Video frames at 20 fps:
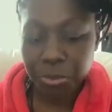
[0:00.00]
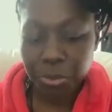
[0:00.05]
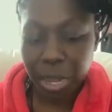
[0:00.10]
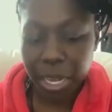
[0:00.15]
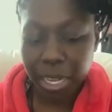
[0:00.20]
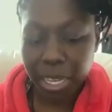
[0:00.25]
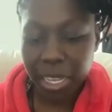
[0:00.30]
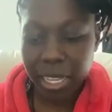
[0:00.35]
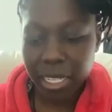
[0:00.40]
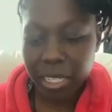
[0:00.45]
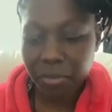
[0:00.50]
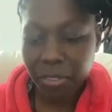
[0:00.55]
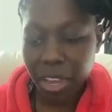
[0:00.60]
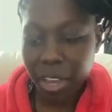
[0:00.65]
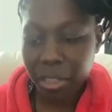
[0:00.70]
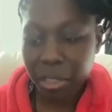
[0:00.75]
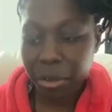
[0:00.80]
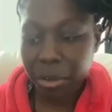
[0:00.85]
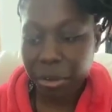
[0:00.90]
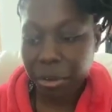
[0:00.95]
My kid's
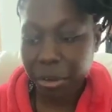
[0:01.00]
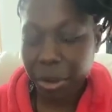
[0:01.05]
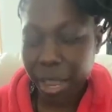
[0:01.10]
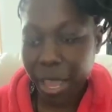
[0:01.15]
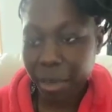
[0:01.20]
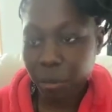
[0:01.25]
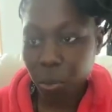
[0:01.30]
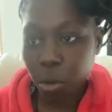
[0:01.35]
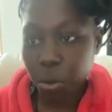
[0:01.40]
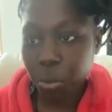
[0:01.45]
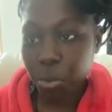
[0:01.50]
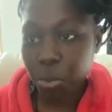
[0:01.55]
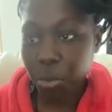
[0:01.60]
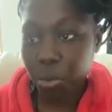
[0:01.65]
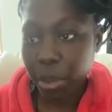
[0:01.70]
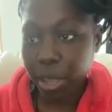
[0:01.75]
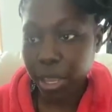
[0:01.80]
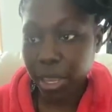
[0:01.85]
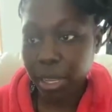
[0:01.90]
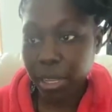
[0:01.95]
father, at one
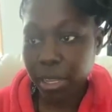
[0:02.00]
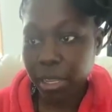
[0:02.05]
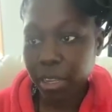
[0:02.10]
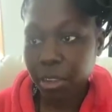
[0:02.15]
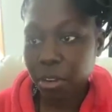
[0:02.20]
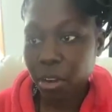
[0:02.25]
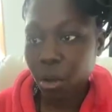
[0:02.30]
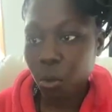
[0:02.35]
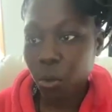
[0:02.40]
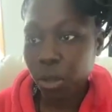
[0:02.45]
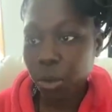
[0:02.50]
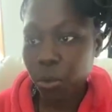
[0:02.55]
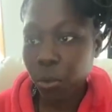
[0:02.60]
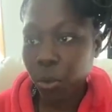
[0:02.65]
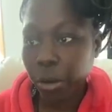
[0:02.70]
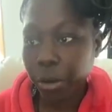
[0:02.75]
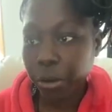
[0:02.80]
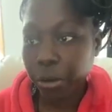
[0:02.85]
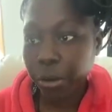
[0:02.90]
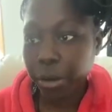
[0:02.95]
point, we
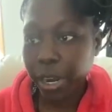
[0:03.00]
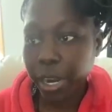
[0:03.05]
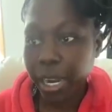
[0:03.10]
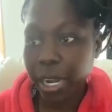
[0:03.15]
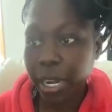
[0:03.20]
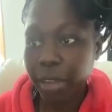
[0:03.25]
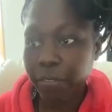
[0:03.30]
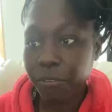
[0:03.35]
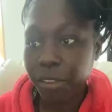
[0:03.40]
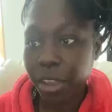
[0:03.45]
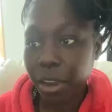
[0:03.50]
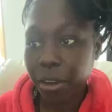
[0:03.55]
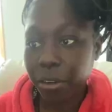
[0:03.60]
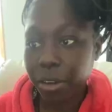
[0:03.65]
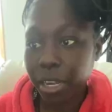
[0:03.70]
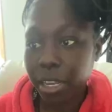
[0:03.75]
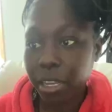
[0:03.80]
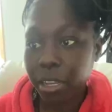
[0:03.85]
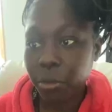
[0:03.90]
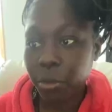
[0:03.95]
were
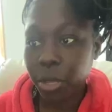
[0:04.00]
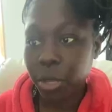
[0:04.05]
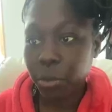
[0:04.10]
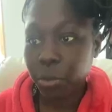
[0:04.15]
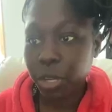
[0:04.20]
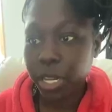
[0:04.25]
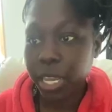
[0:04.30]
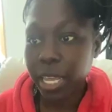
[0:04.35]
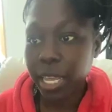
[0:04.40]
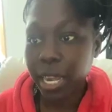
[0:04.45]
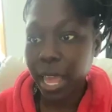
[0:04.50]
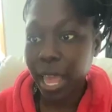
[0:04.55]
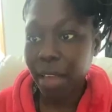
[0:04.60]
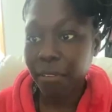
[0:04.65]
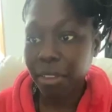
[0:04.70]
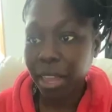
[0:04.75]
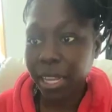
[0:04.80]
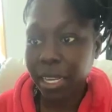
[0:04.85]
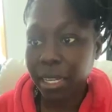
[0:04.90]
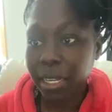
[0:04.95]
we did
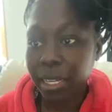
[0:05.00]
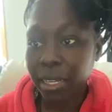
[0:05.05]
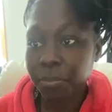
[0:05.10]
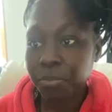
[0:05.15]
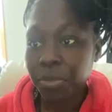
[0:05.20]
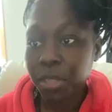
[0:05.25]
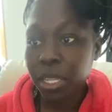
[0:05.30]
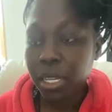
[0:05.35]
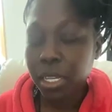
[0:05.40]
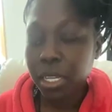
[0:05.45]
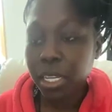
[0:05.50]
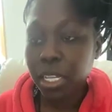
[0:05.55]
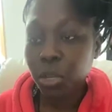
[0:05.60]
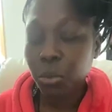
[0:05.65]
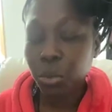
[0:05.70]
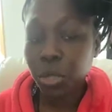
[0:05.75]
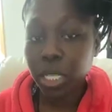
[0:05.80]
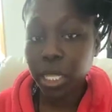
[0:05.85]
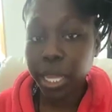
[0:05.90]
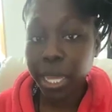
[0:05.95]
have like a
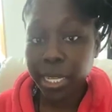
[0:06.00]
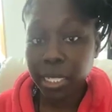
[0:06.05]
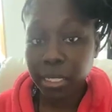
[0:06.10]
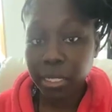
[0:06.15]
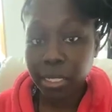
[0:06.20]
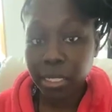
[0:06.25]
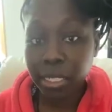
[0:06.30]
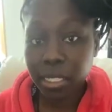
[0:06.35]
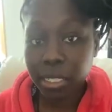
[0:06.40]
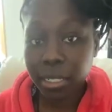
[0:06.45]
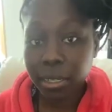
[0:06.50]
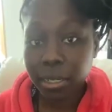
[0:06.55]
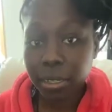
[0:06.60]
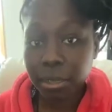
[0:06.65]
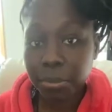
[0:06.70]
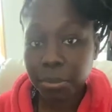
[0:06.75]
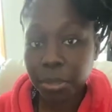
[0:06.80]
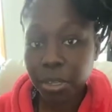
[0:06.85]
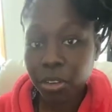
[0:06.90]
good relationship.